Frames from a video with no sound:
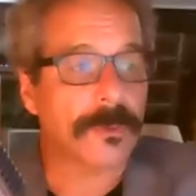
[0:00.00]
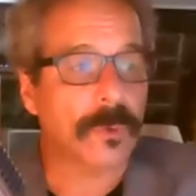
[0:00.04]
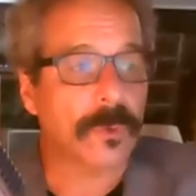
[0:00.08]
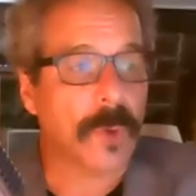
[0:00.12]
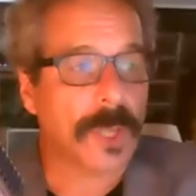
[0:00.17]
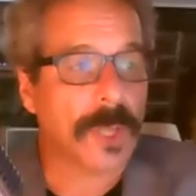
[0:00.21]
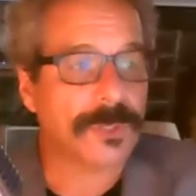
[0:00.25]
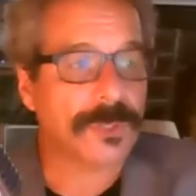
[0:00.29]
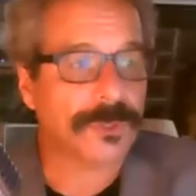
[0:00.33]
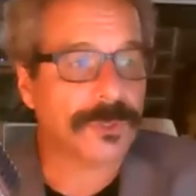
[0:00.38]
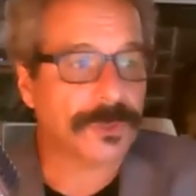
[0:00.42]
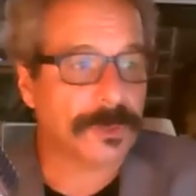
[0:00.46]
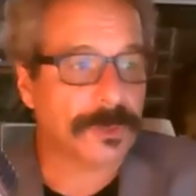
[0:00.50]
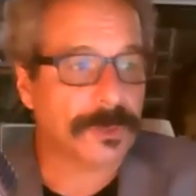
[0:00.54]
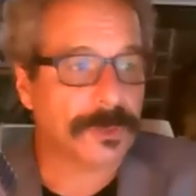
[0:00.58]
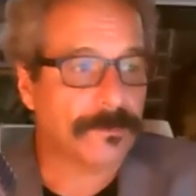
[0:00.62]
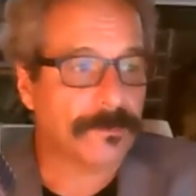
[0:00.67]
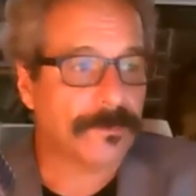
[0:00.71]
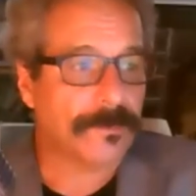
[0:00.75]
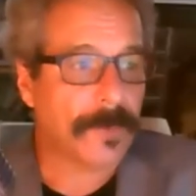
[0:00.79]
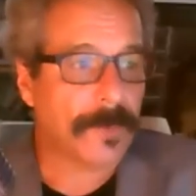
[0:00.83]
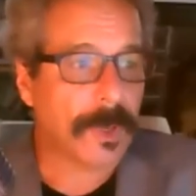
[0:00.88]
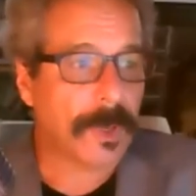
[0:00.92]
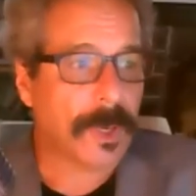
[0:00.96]
question,
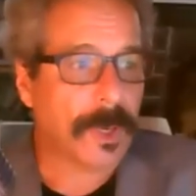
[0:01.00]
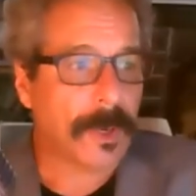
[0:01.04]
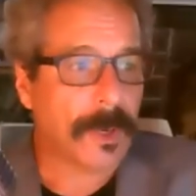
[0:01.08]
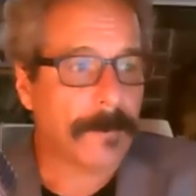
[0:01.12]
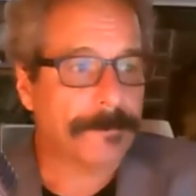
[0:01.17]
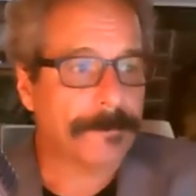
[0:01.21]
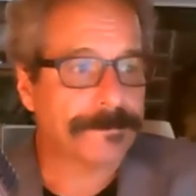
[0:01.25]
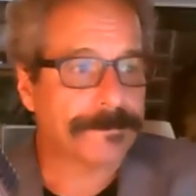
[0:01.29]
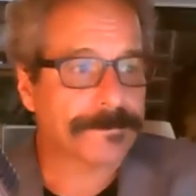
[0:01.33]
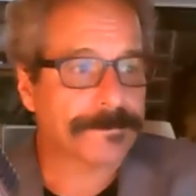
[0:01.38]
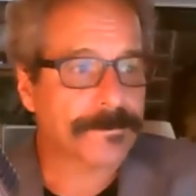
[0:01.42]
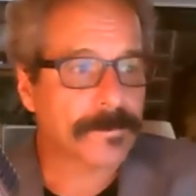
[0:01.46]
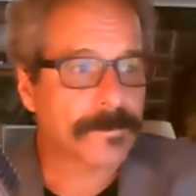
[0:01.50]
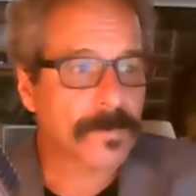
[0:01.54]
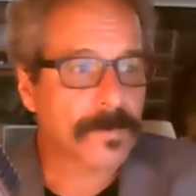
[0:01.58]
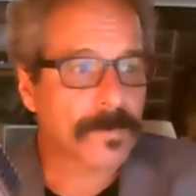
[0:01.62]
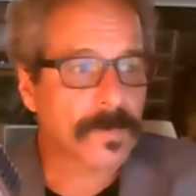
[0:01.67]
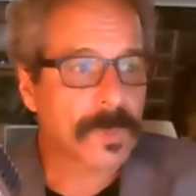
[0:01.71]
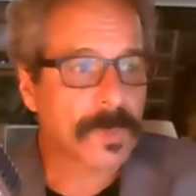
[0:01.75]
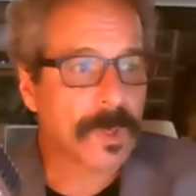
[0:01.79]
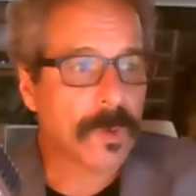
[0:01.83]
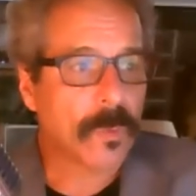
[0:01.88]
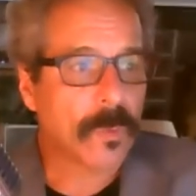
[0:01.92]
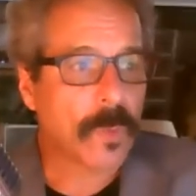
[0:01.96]
um,
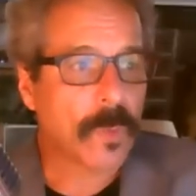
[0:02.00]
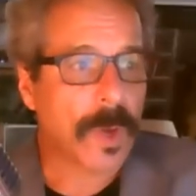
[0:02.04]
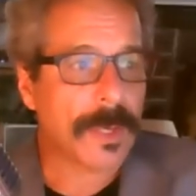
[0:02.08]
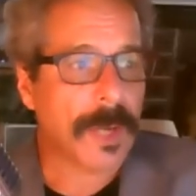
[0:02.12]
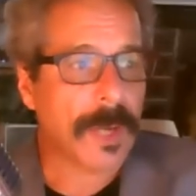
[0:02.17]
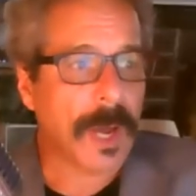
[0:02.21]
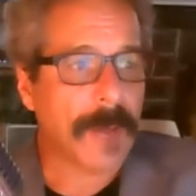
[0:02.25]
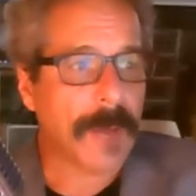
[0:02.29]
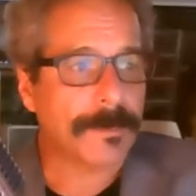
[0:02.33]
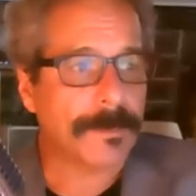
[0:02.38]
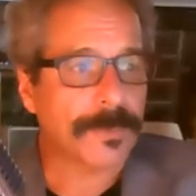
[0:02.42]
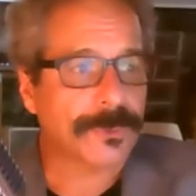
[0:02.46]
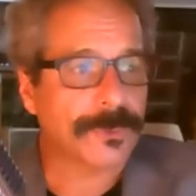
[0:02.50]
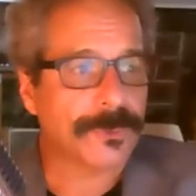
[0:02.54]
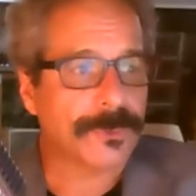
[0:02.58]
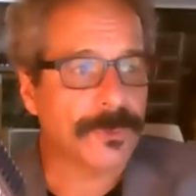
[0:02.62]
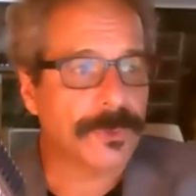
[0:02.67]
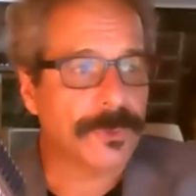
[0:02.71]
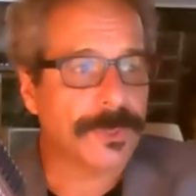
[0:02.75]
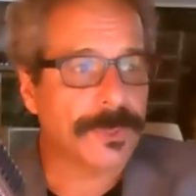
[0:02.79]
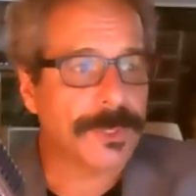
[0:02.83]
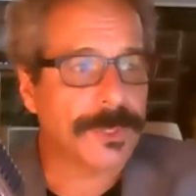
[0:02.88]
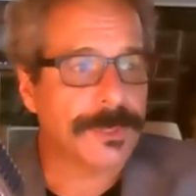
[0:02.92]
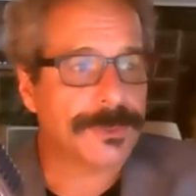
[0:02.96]
what
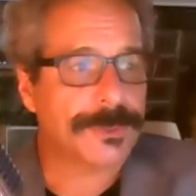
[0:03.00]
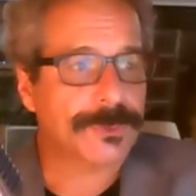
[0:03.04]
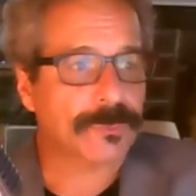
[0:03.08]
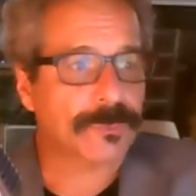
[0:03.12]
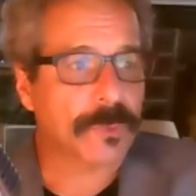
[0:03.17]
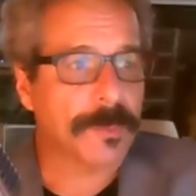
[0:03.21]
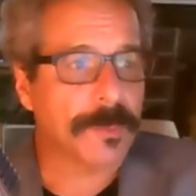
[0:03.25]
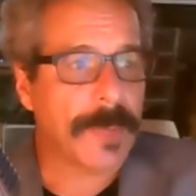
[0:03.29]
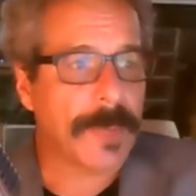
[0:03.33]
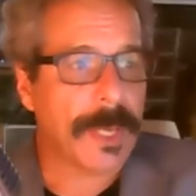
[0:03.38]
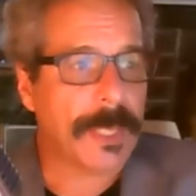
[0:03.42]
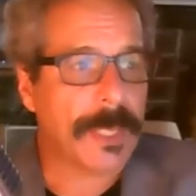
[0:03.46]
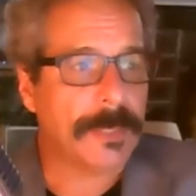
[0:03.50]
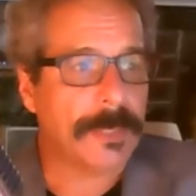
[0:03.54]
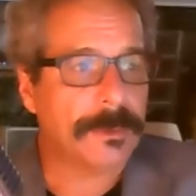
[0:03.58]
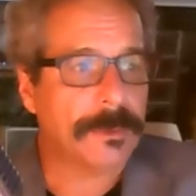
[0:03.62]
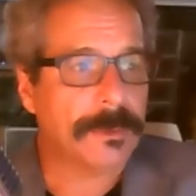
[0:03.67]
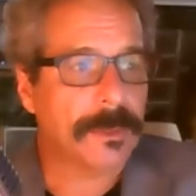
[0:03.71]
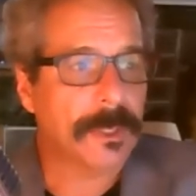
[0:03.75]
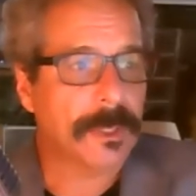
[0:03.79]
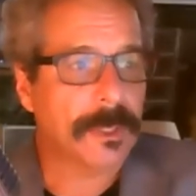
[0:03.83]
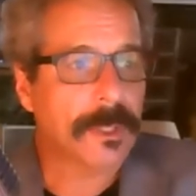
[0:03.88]
opportunities remain